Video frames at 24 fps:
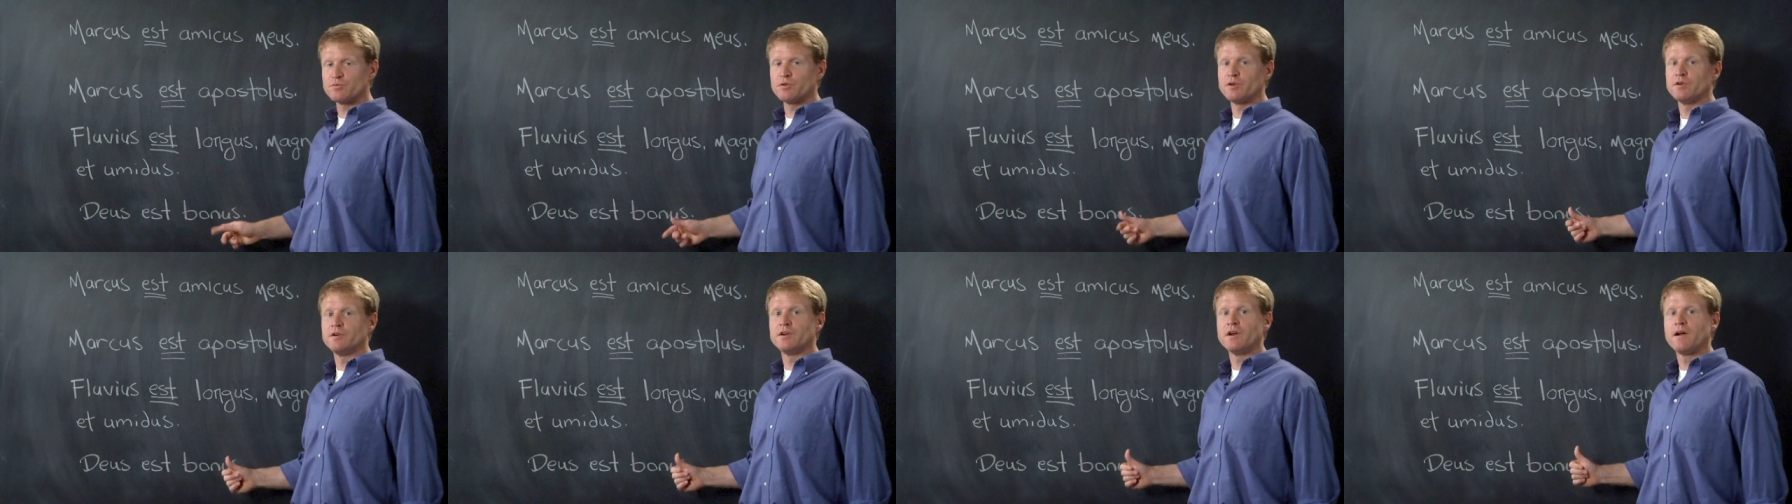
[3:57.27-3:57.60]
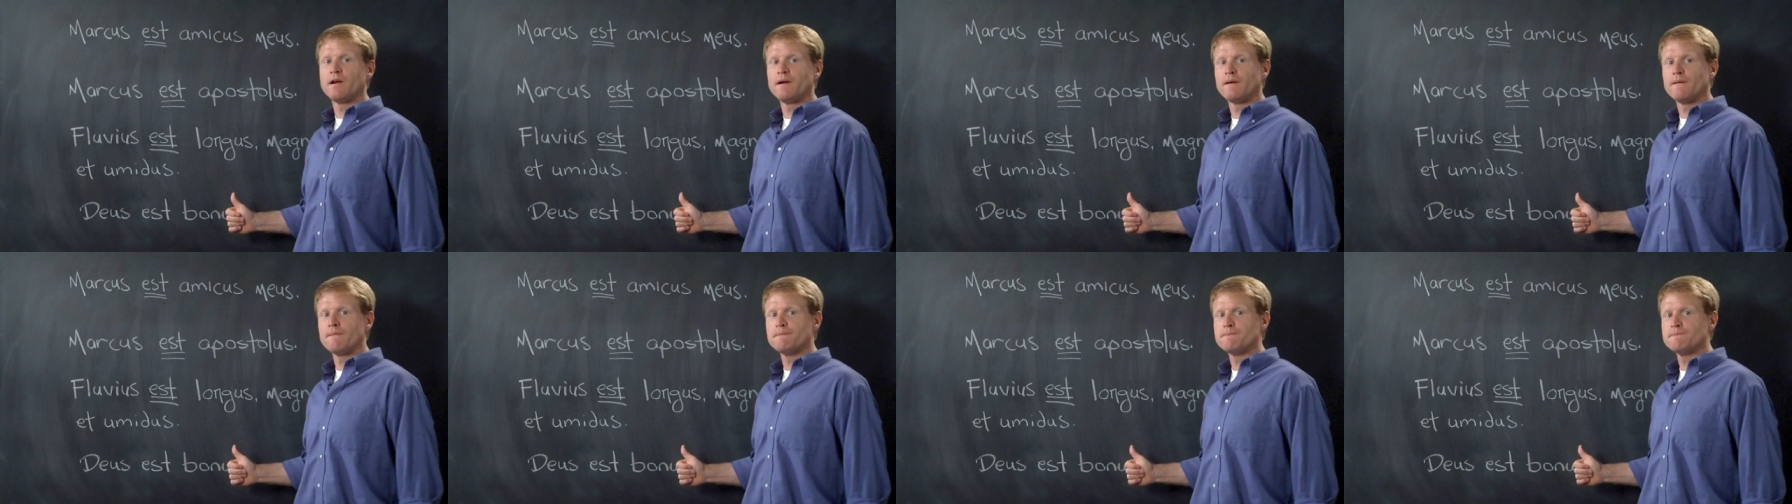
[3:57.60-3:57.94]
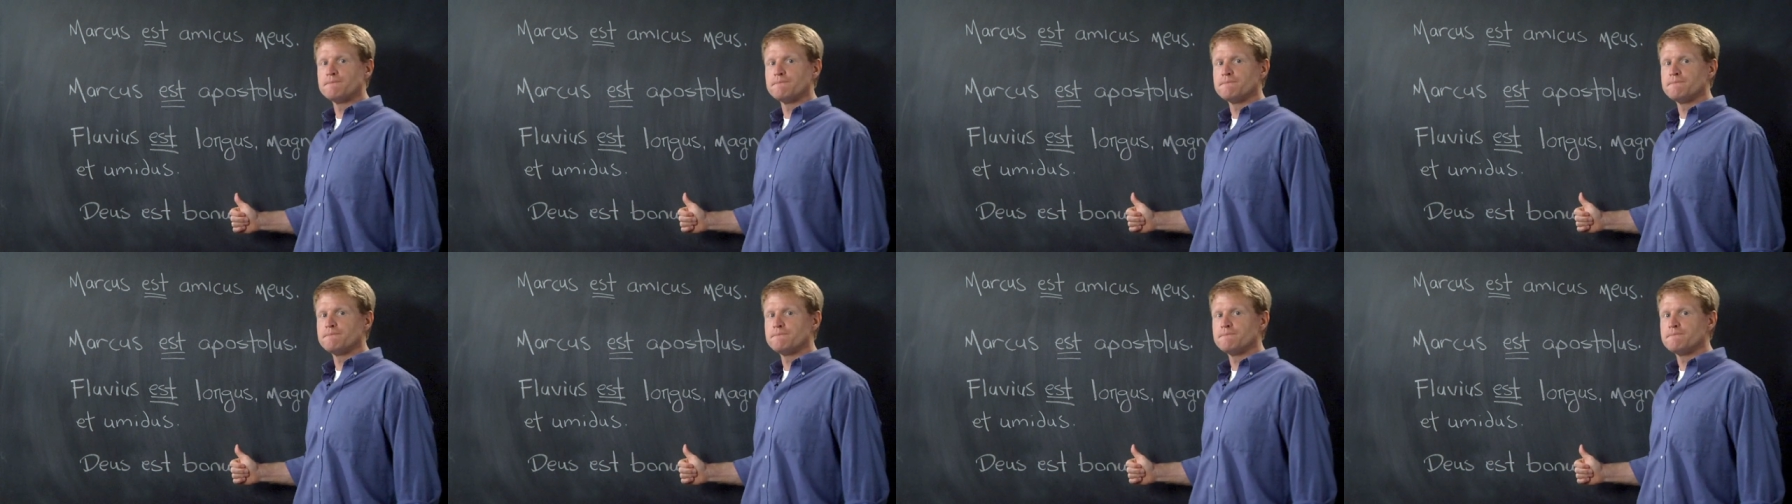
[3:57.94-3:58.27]
word
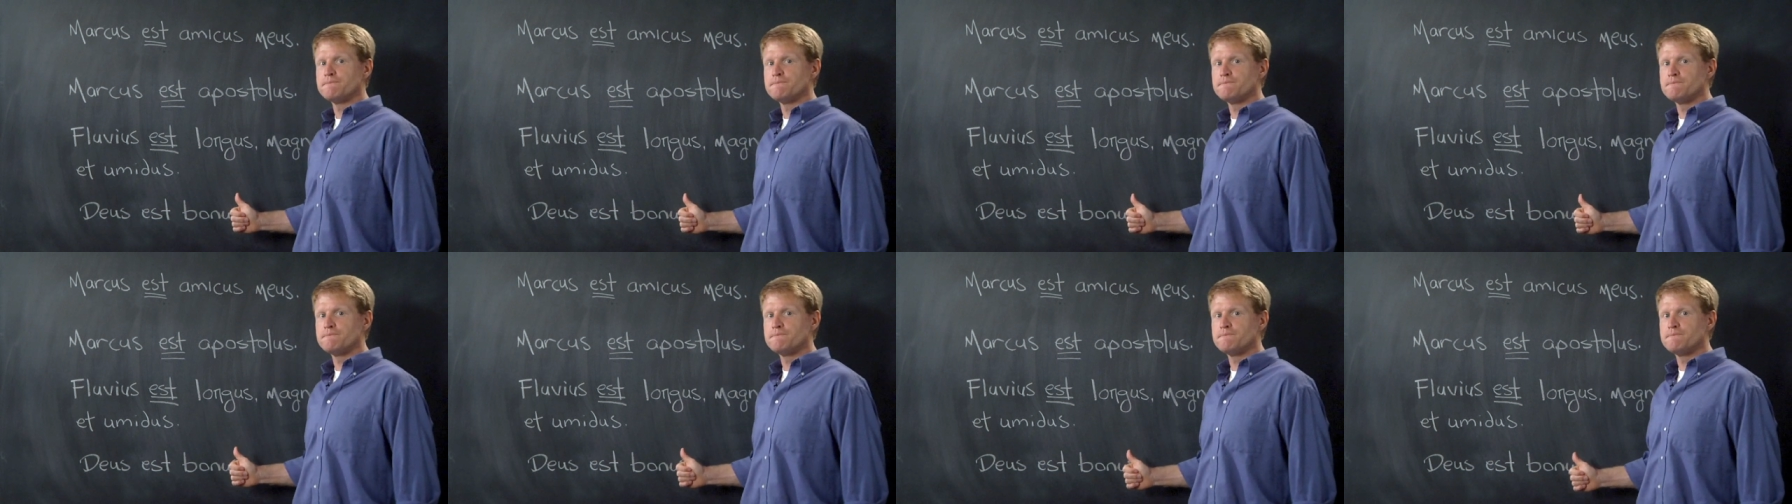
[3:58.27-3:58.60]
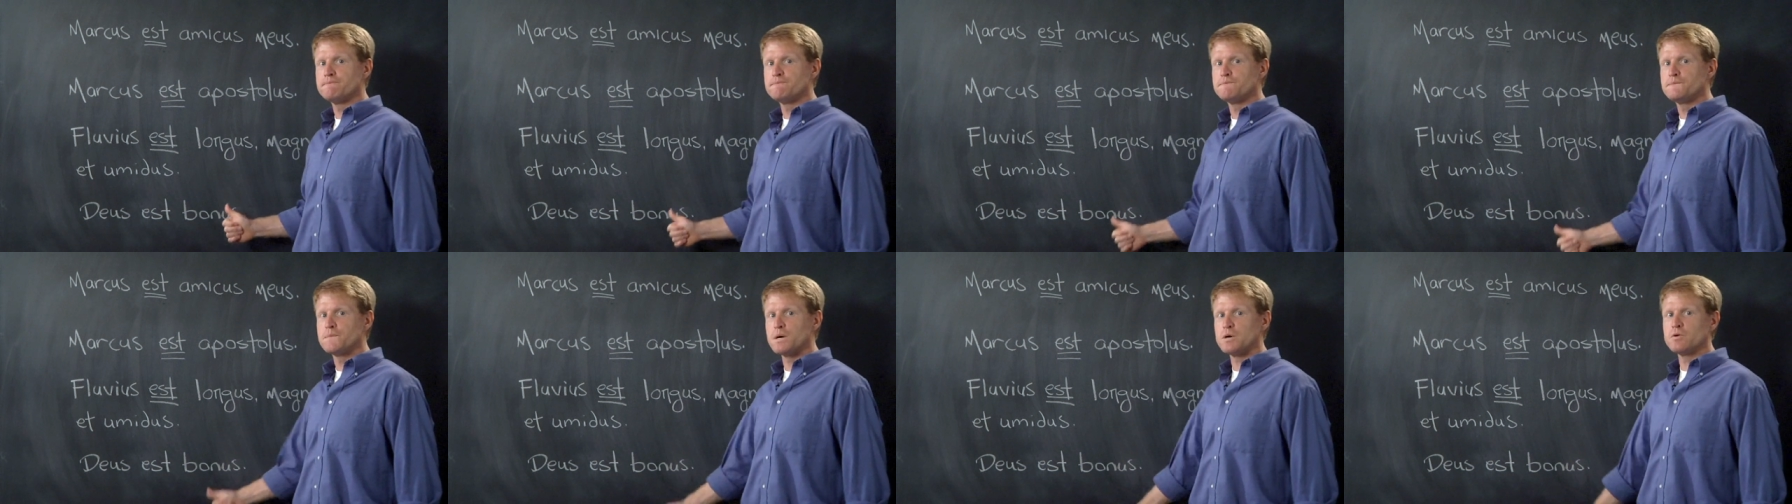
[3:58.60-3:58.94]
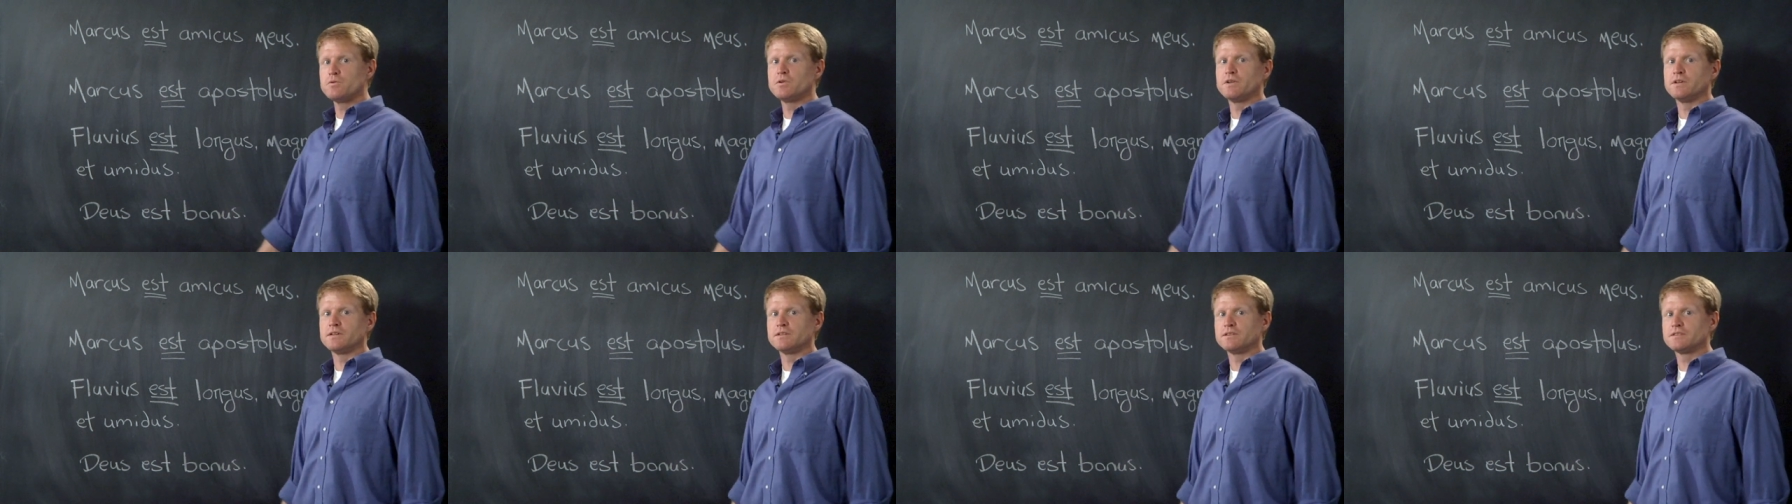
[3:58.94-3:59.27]

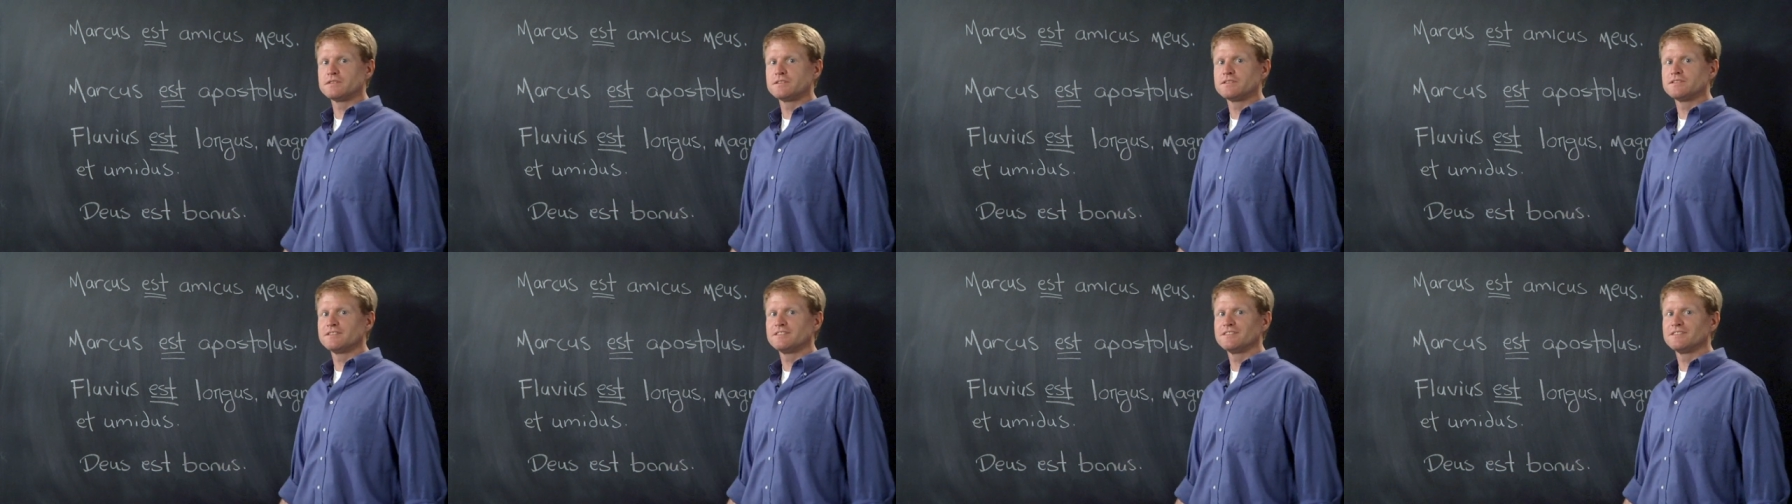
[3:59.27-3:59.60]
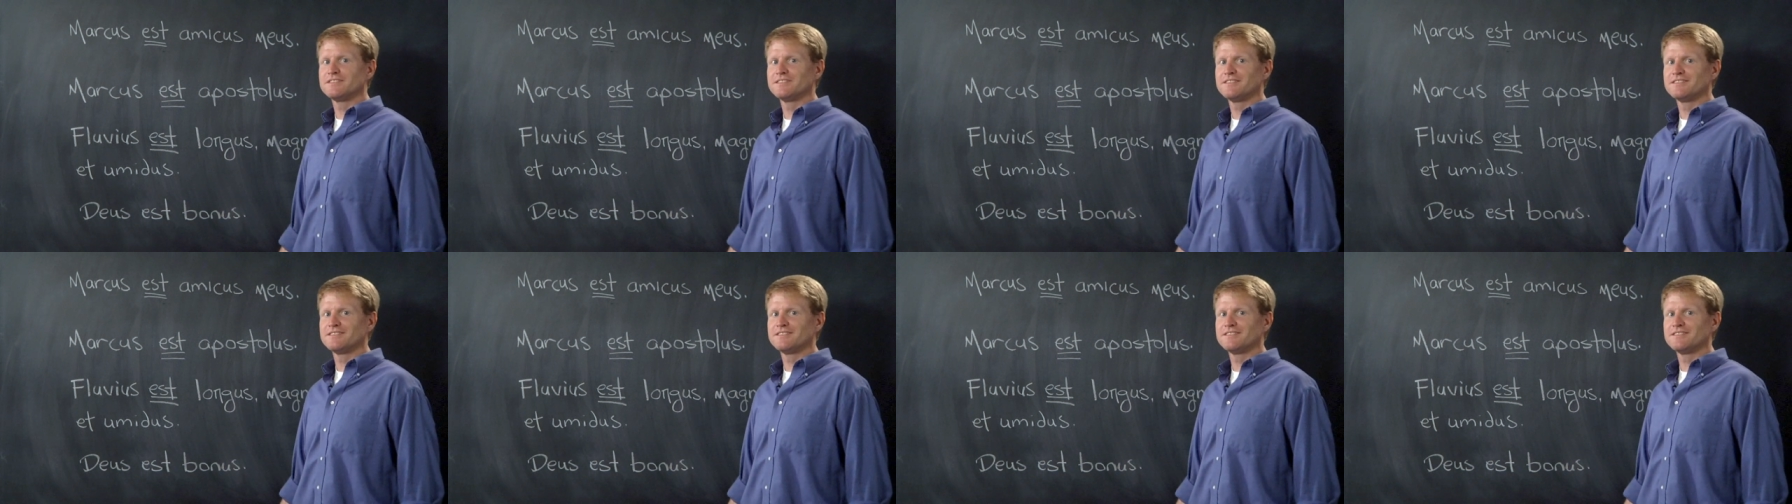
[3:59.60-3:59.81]
bonus.